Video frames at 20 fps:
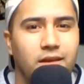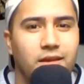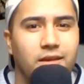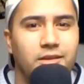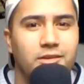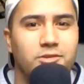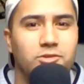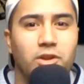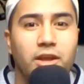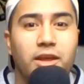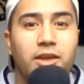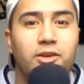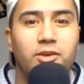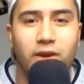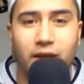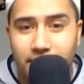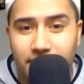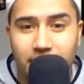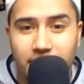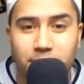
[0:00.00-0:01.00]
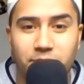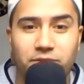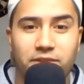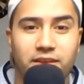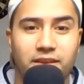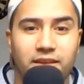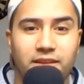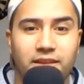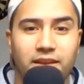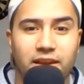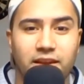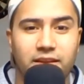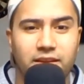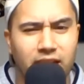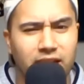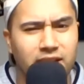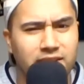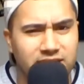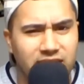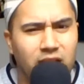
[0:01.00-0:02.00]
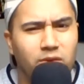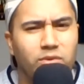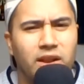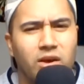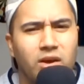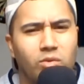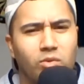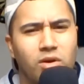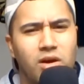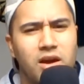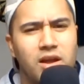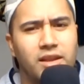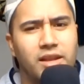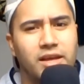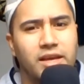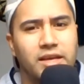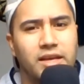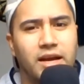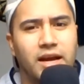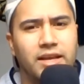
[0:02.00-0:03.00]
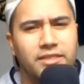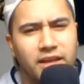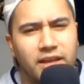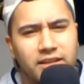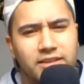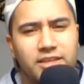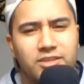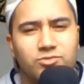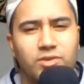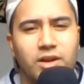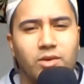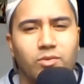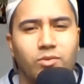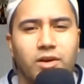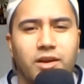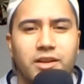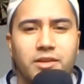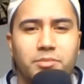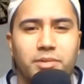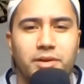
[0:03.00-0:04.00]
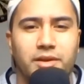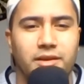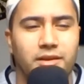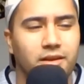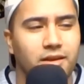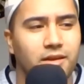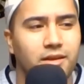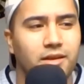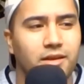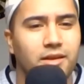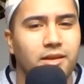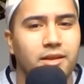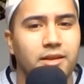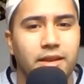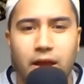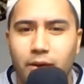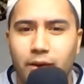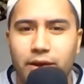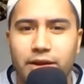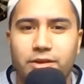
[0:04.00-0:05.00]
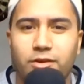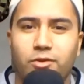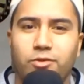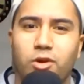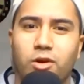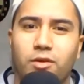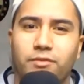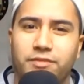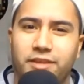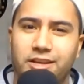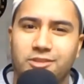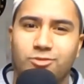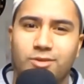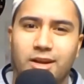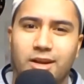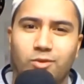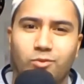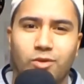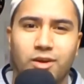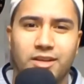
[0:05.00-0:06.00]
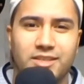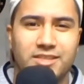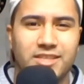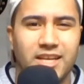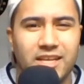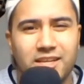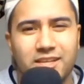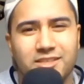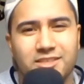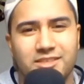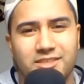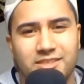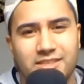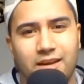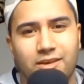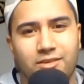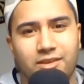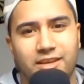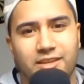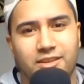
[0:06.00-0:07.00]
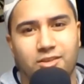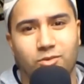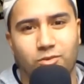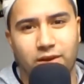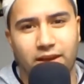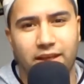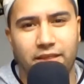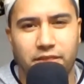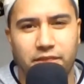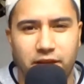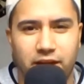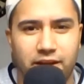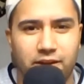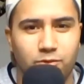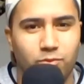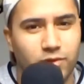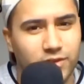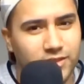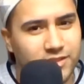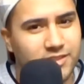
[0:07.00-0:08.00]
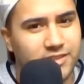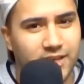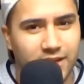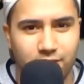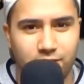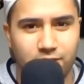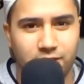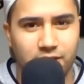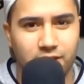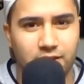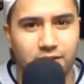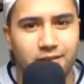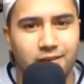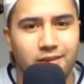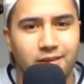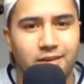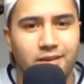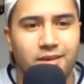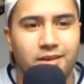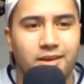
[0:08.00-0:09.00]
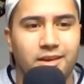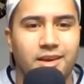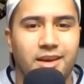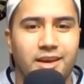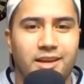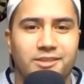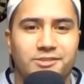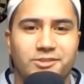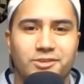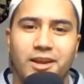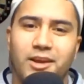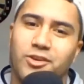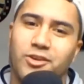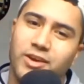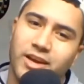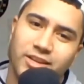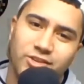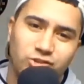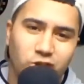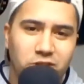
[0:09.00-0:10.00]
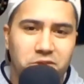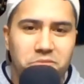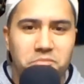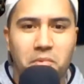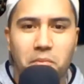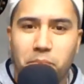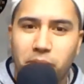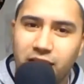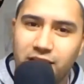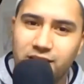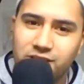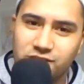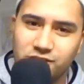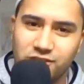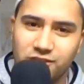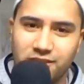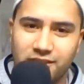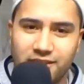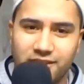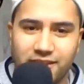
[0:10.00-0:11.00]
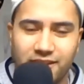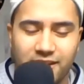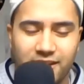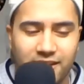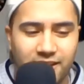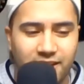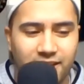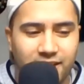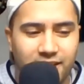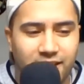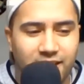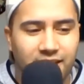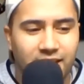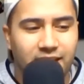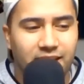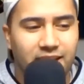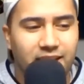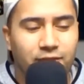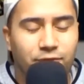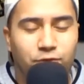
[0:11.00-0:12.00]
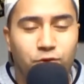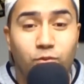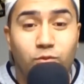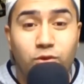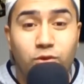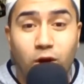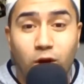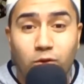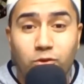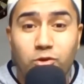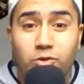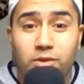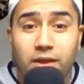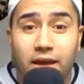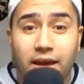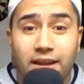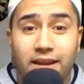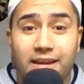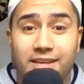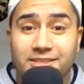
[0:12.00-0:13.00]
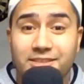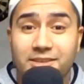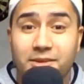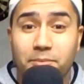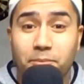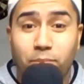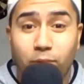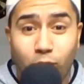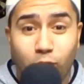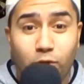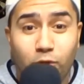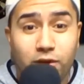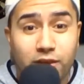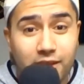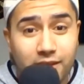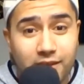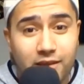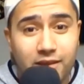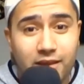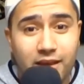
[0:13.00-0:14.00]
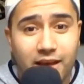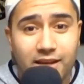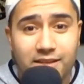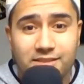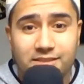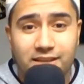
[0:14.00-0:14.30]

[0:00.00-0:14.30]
So then you got them thinking like, yeah, is that what I want? Like, I thought that's what I wanted, but now I don't know if that's what I want, because that doesn't sound like the way I thought it was sounding. And so now you got to show them a picture, and if you don't do that as an employee, as